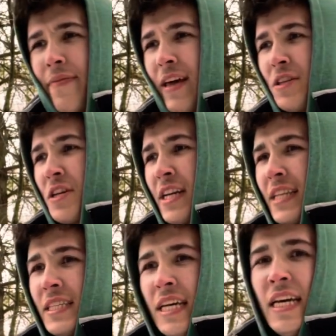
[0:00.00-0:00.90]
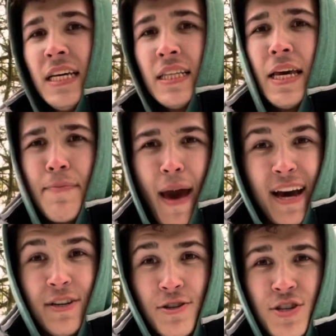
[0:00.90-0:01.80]
I'm not looking at, it
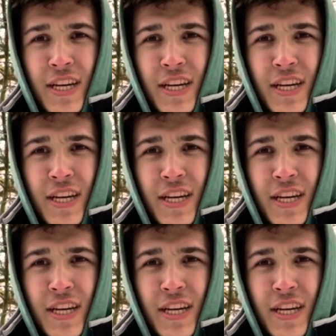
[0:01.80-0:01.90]
matters.